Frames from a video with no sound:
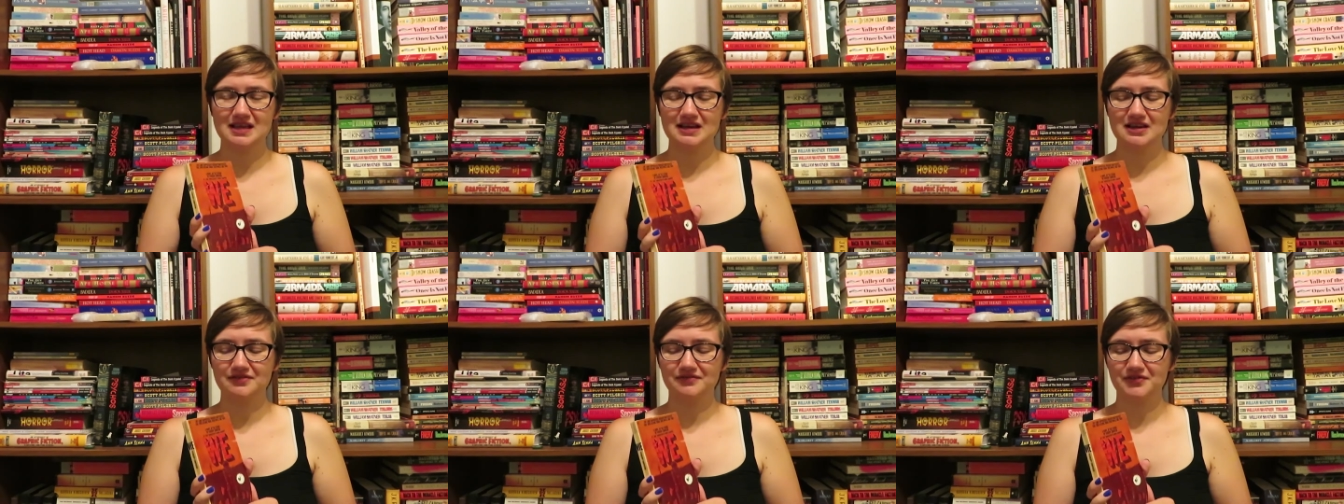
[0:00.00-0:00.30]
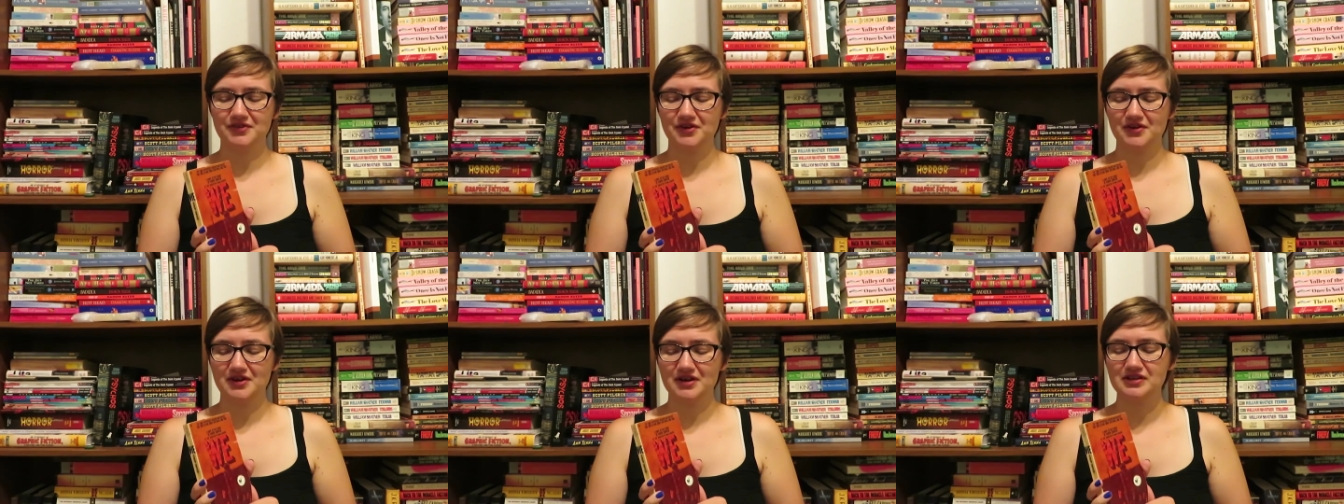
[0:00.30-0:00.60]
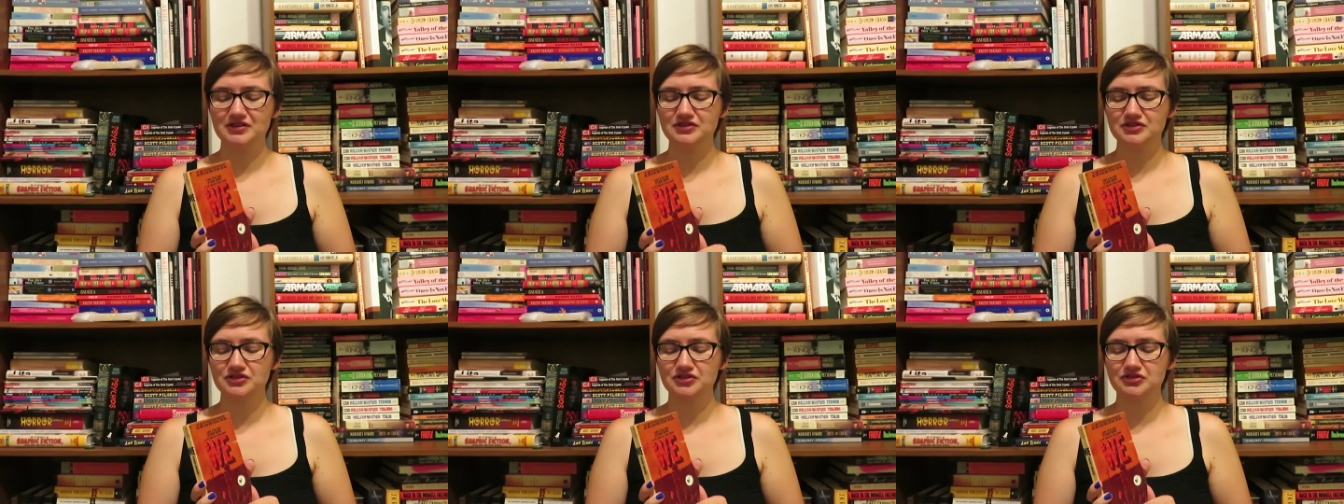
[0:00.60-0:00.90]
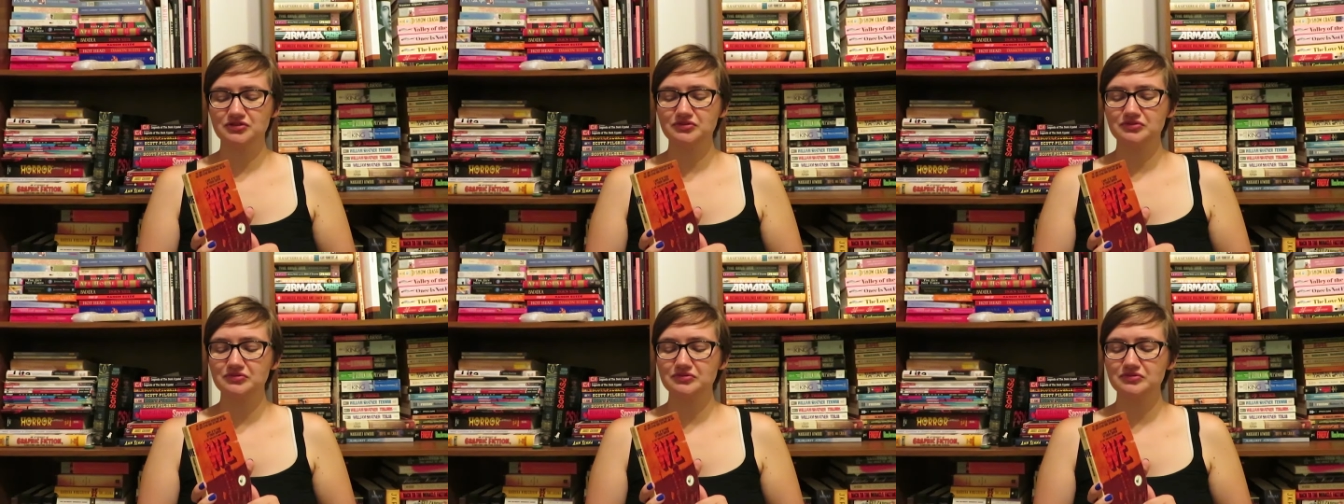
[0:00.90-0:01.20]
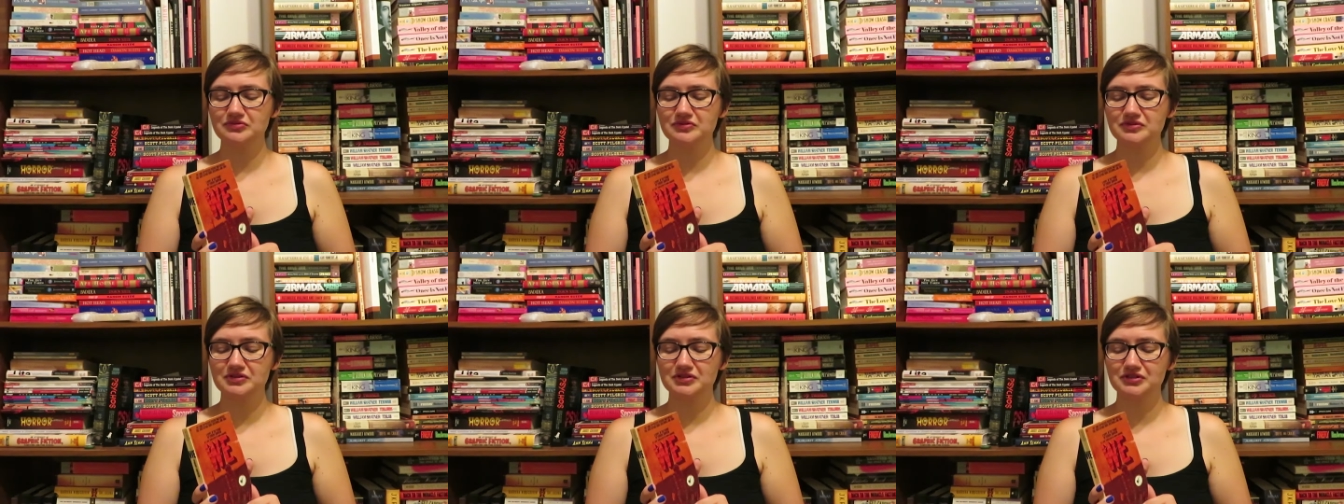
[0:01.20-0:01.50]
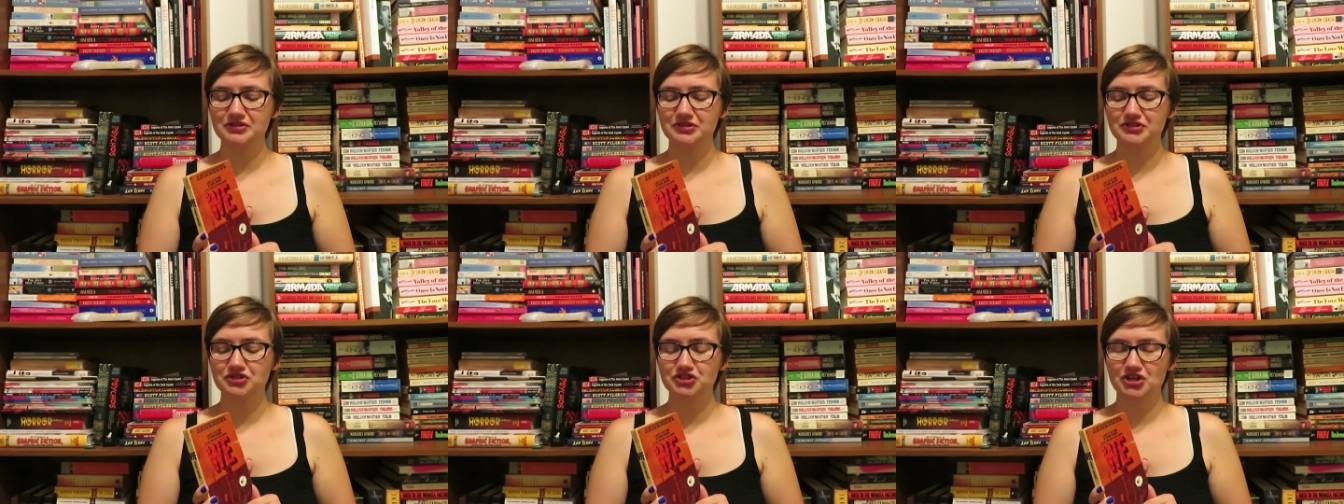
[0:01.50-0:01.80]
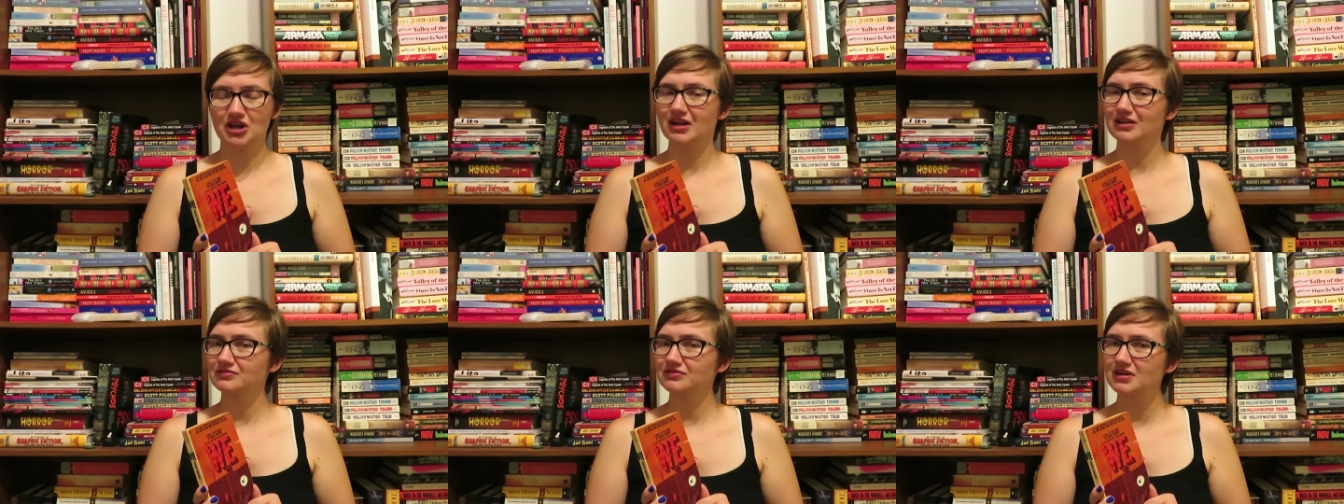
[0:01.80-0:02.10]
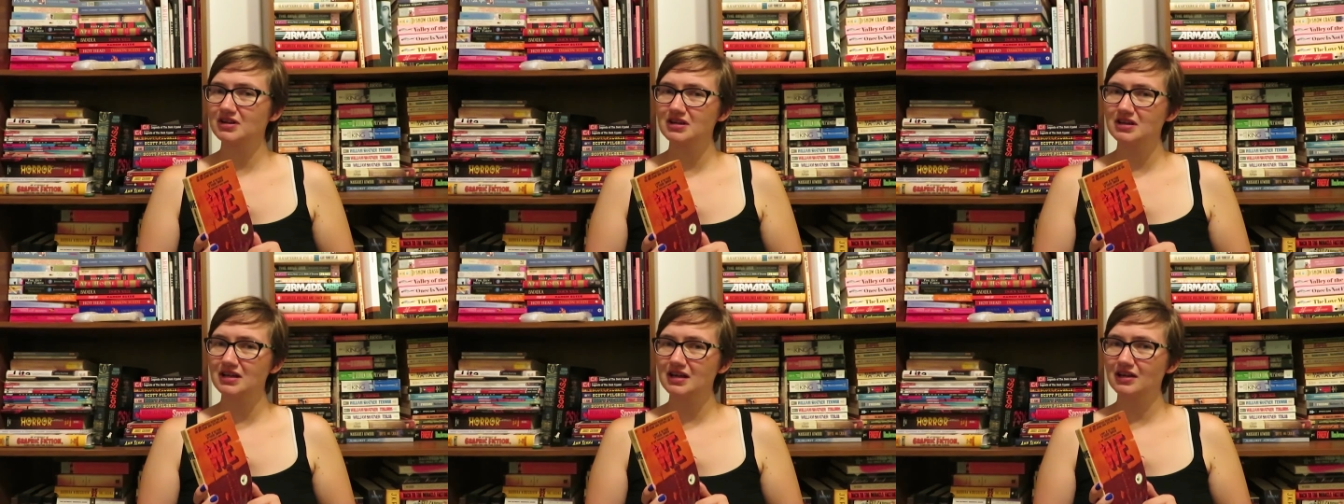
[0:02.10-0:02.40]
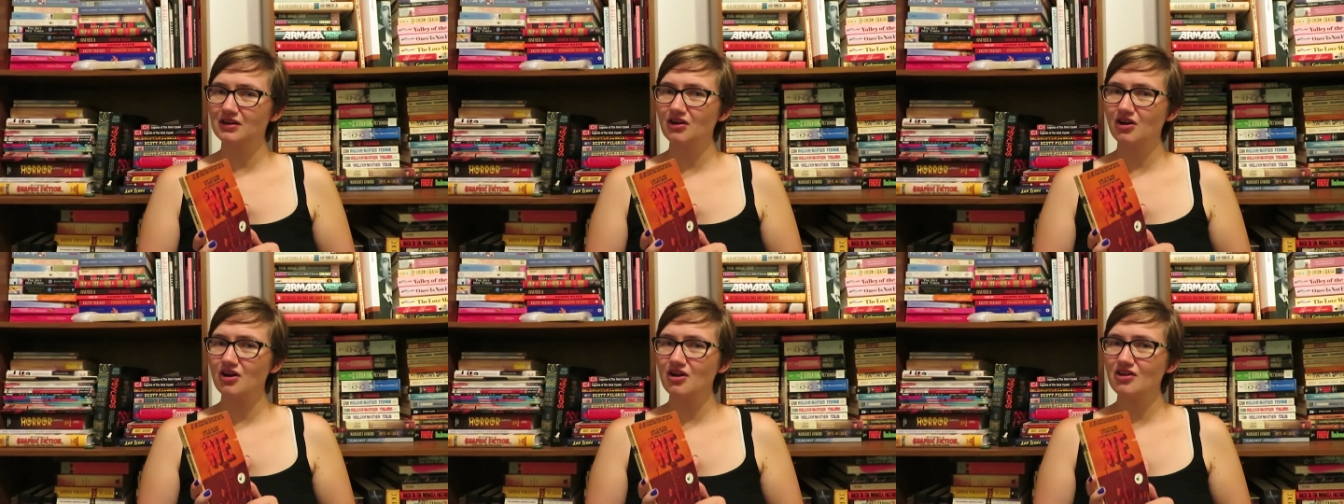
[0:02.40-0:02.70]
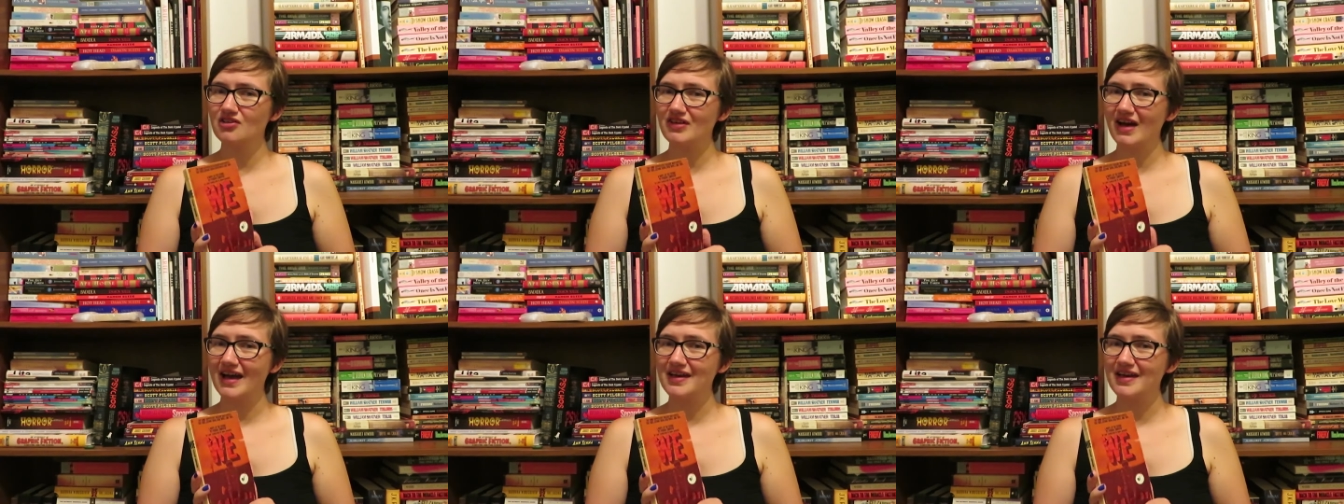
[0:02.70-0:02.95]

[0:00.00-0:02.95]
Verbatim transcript: and if you're into the genre at all,